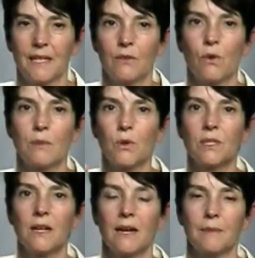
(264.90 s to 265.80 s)
And one more
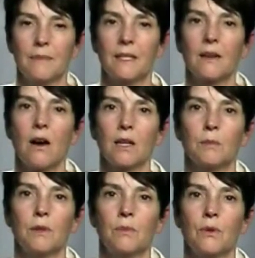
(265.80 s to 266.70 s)
time, the
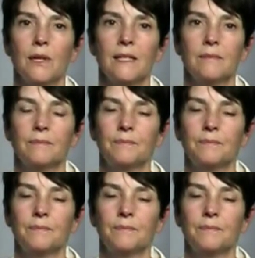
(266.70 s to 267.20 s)
collarbone point.